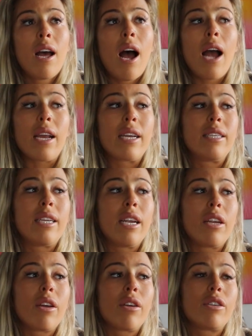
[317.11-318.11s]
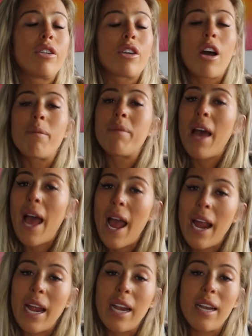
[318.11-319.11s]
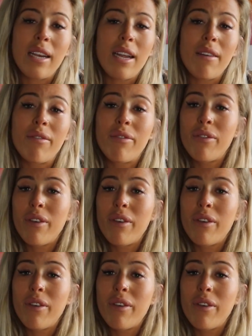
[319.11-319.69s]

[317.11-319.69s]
I continued to cop the hate. It